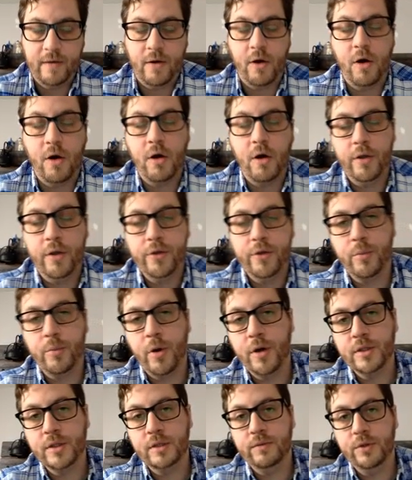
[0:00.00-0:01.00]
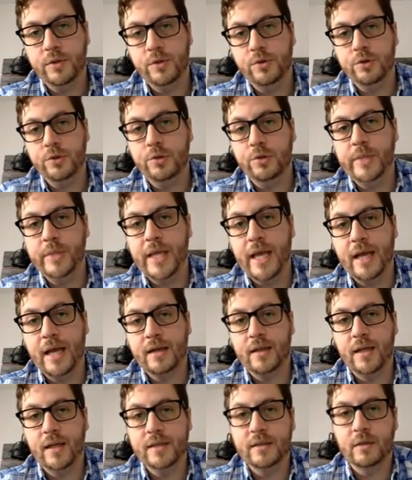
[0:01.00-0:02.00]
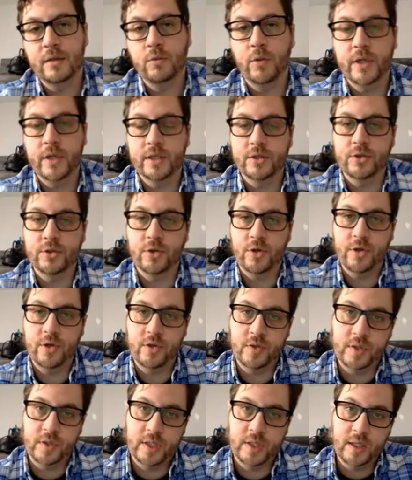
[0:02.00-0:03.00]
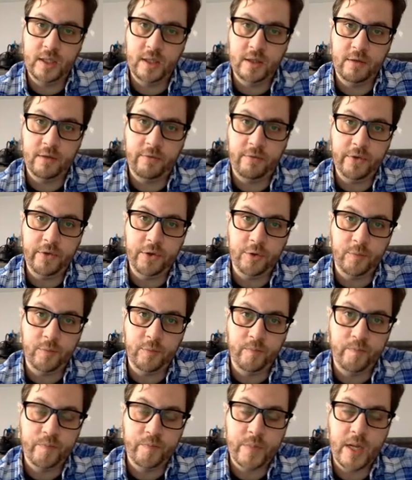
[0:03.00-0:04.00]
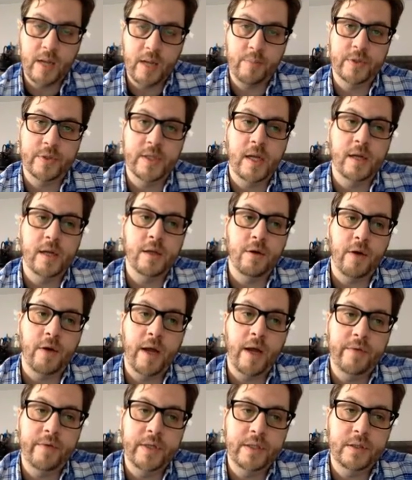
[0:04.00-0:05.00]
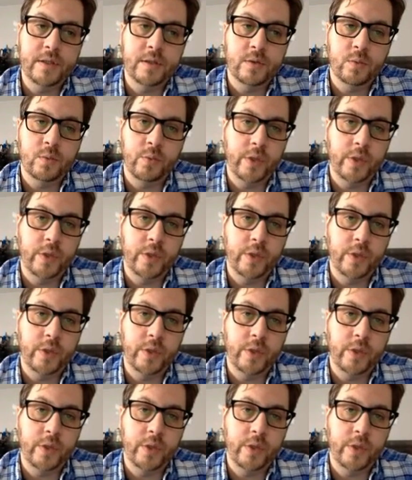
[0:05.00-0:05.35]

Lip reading: All other parts of it, you should be analyzing what is seen in the film and presenting your evidence.